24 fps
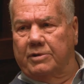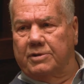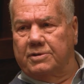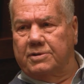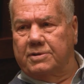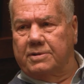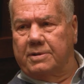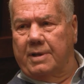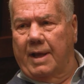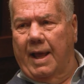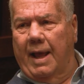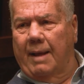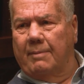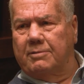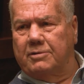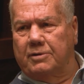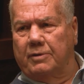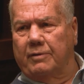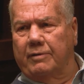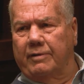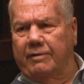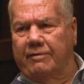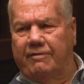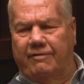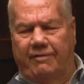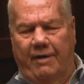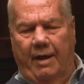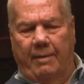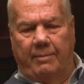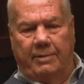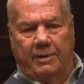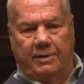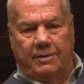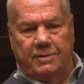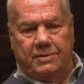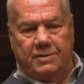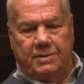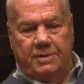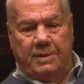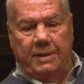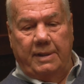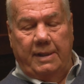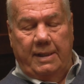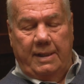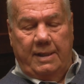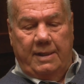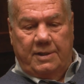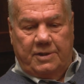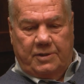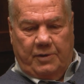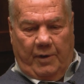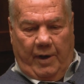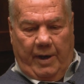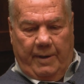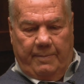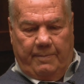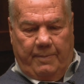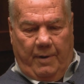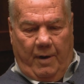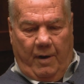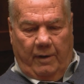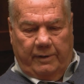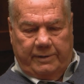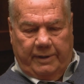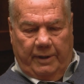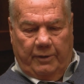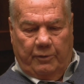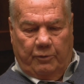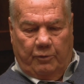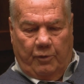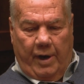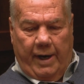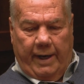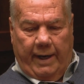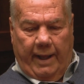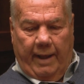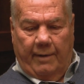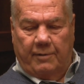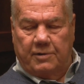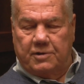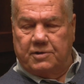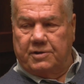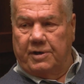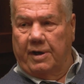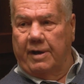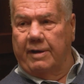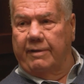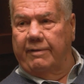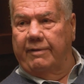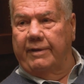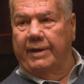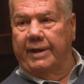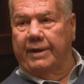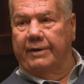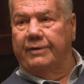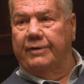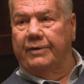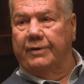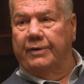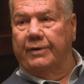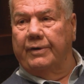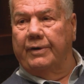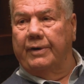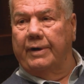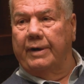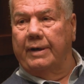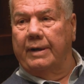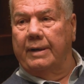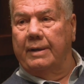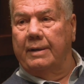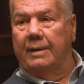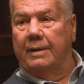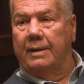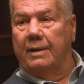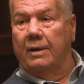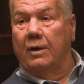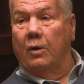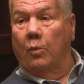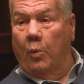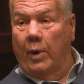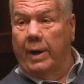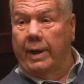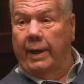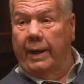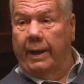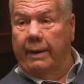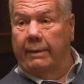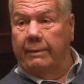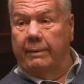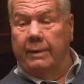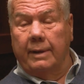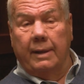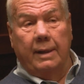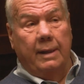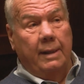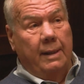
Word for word: was absolutely fabulous. So I parked it right outside their door, went in.